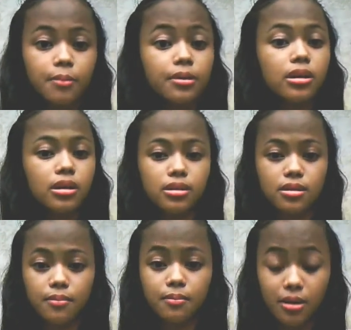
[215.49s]

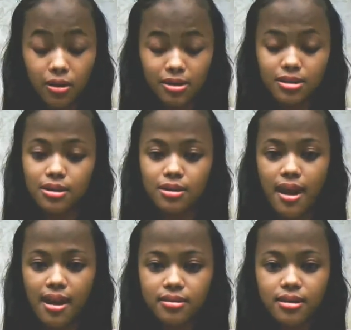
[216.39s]
because it
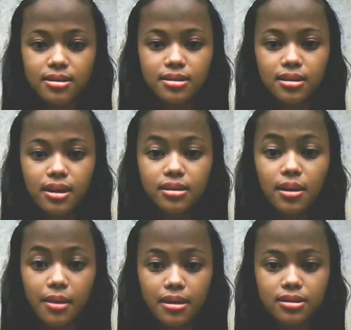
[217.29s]
handles the
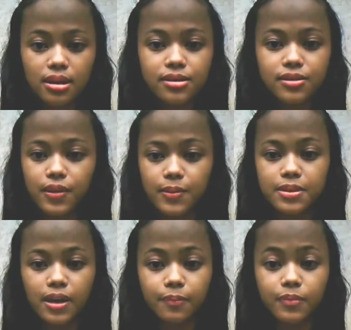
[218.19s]
database and
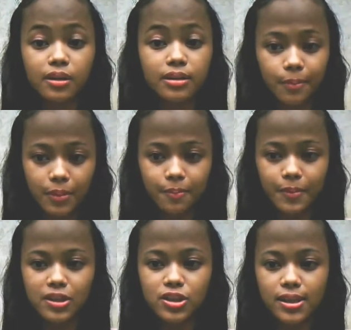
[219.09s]
serves up dynamic
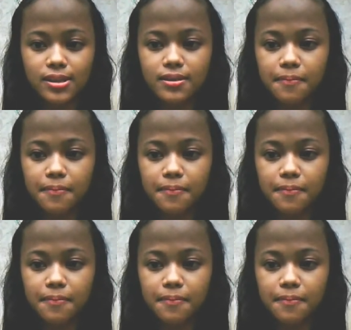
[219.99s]
pages.